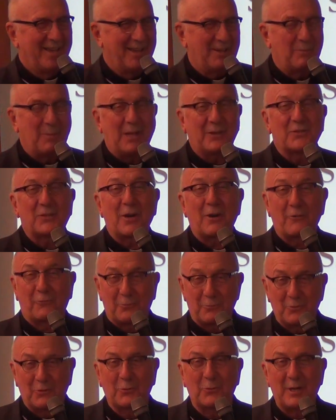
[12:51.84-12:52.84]
The Mets are
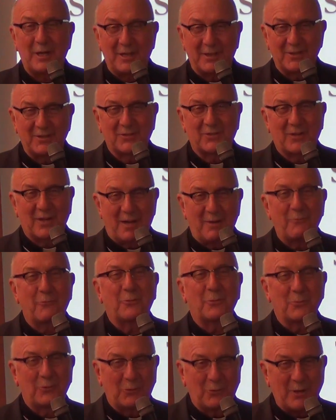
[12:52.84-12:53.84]
from Queens. I'm
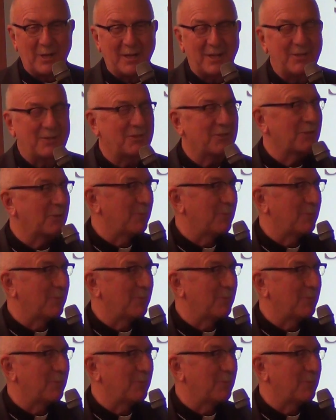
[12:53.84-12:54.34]
from Queens.